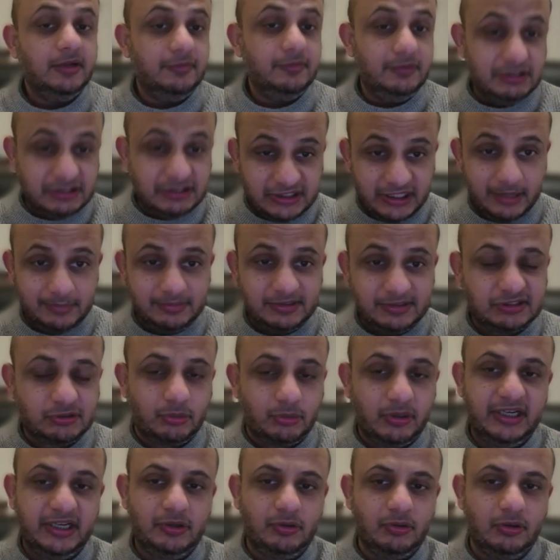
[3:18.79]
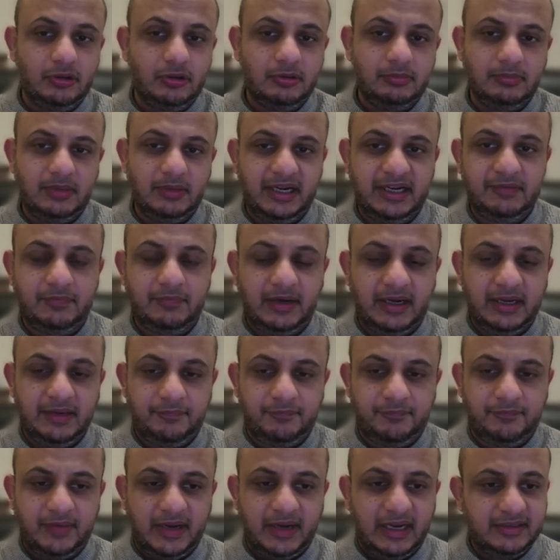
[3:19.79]
Whizlabs is quite good. i i
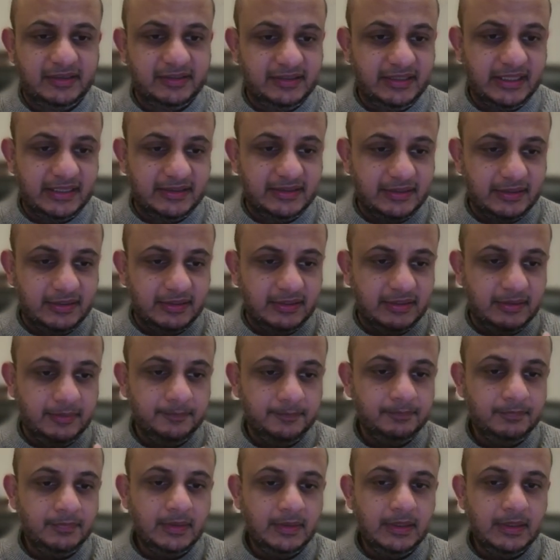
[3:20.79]
felt that the